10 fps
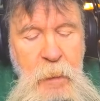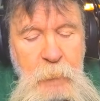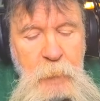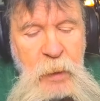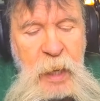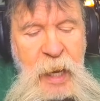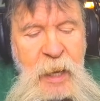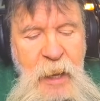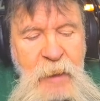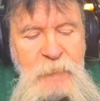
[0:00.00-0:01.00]
but
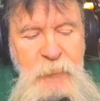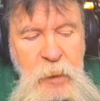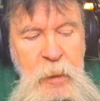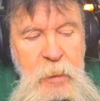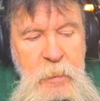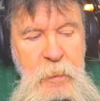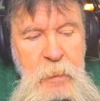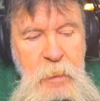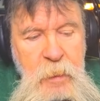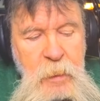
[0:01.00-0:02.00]
I, I think
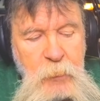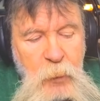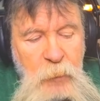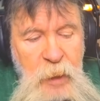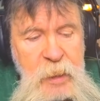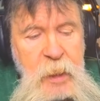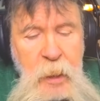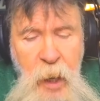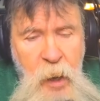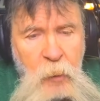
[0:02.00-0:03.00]
when they
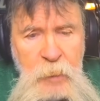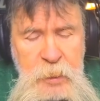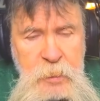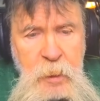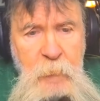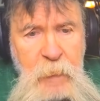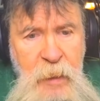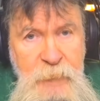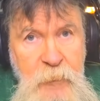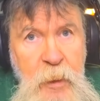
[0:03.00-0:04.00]
get all this up,
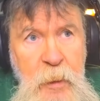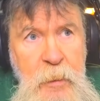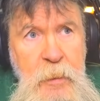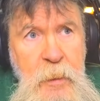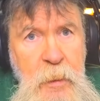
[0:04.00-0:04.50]
I think